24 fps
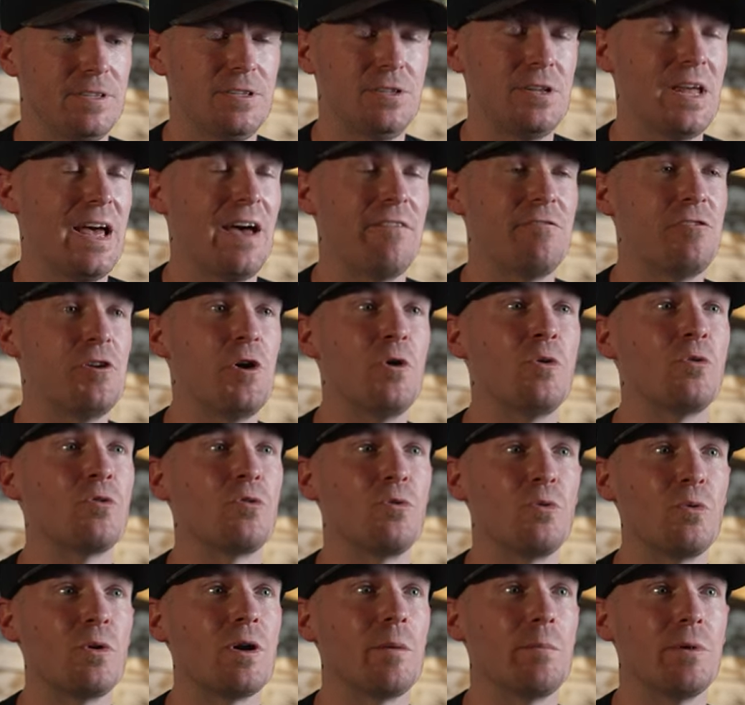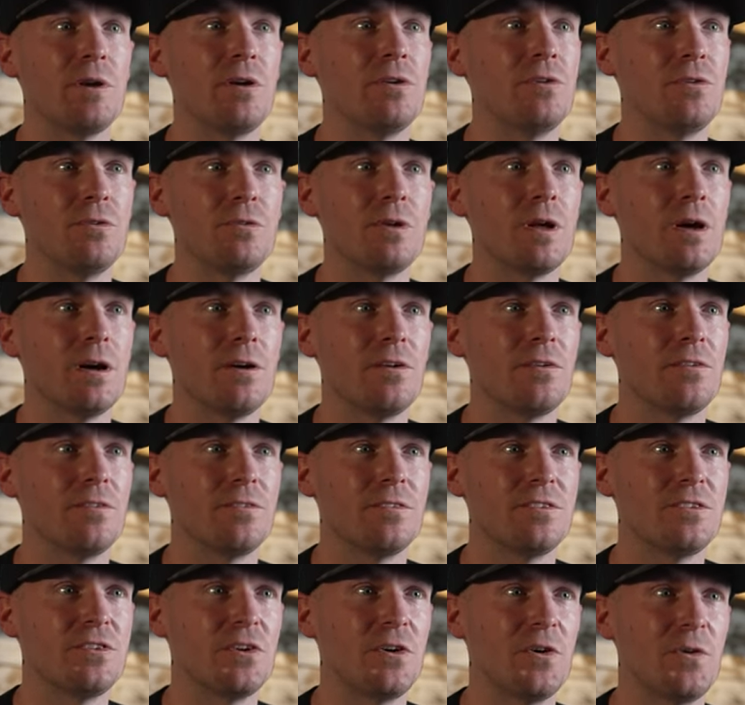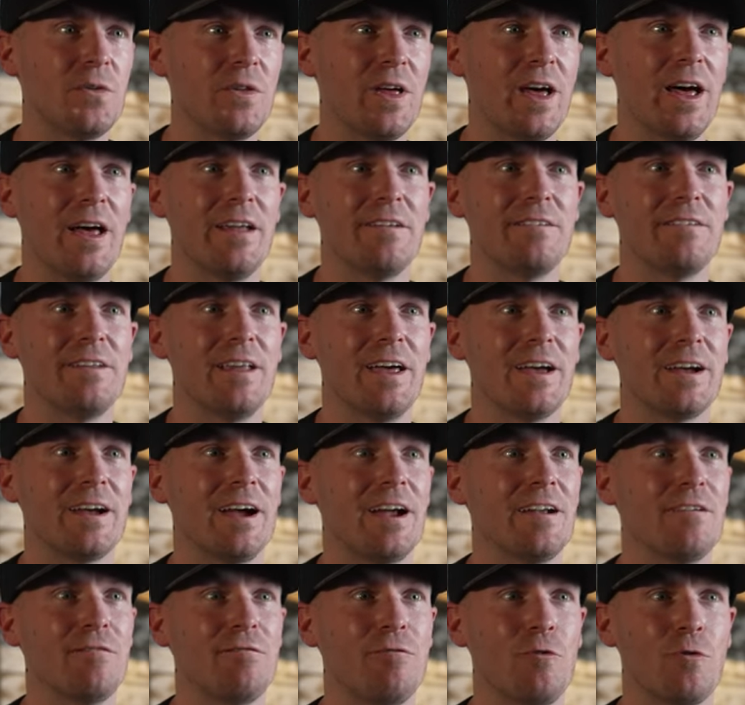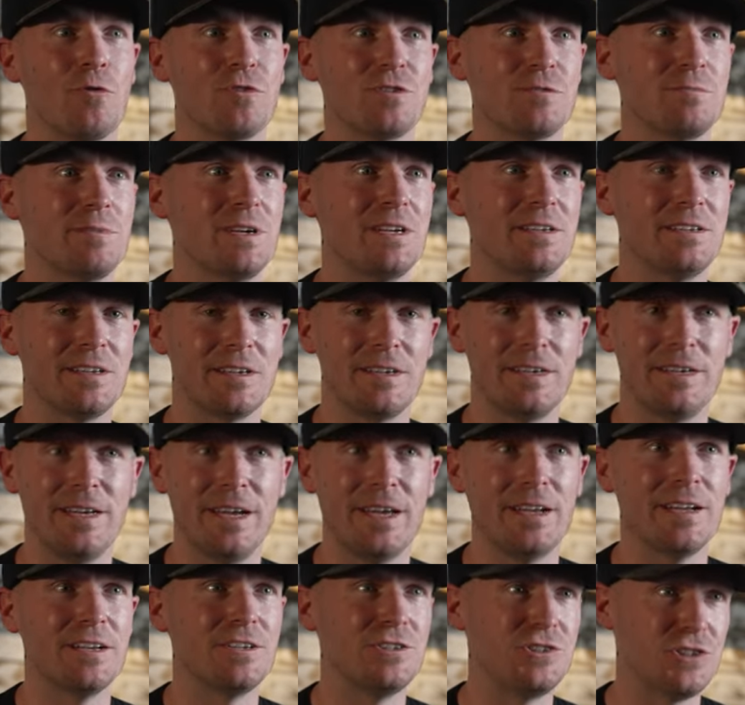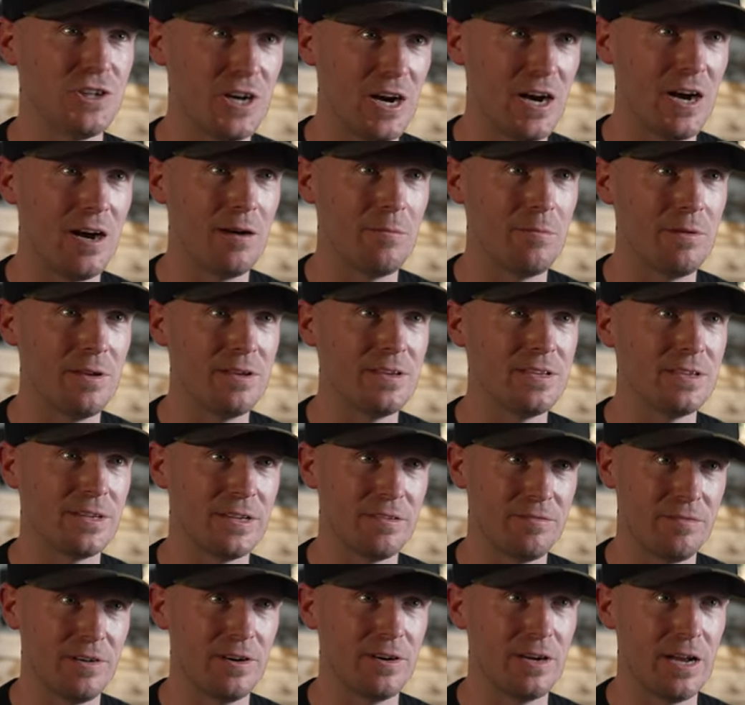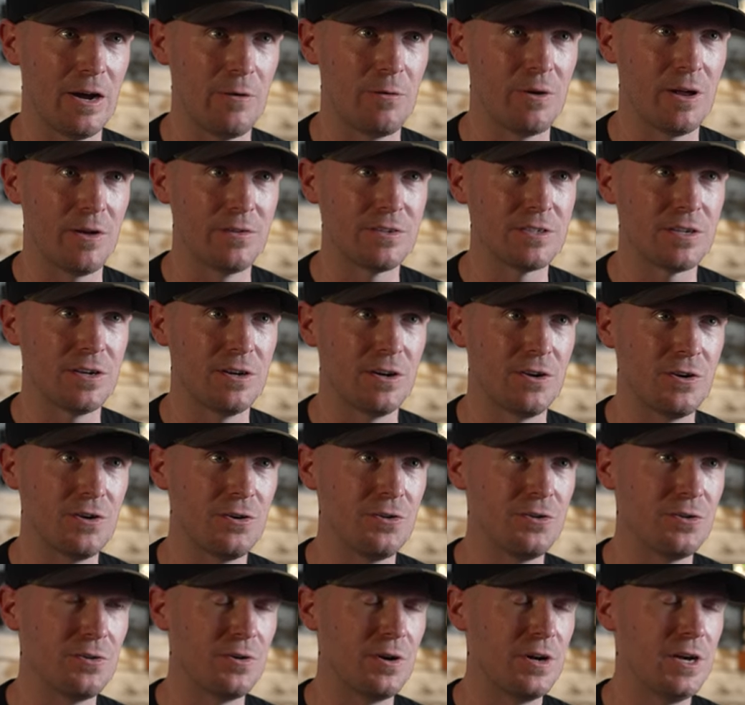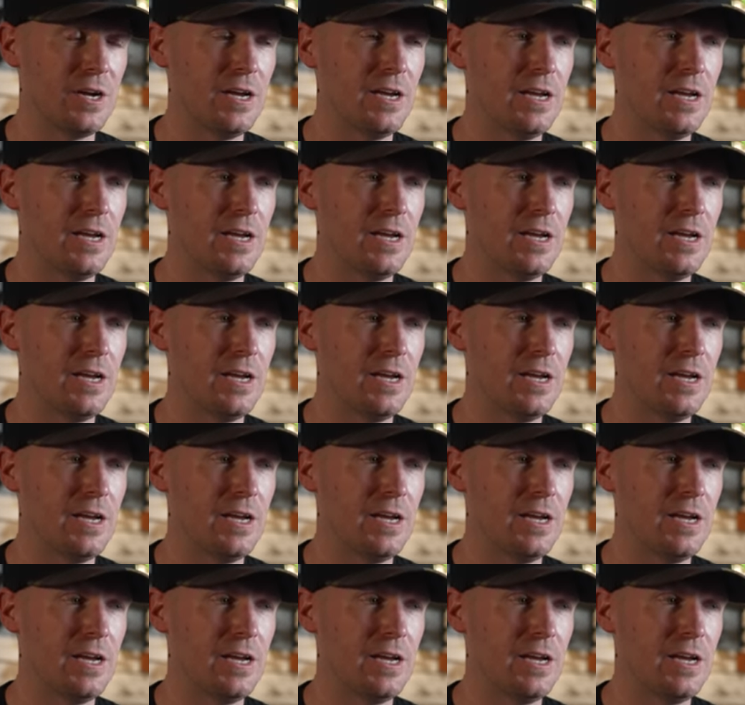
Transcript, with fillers: have no clue what I'm going to do now. So that kind of forced me to get a job until I figured out what I was going to do.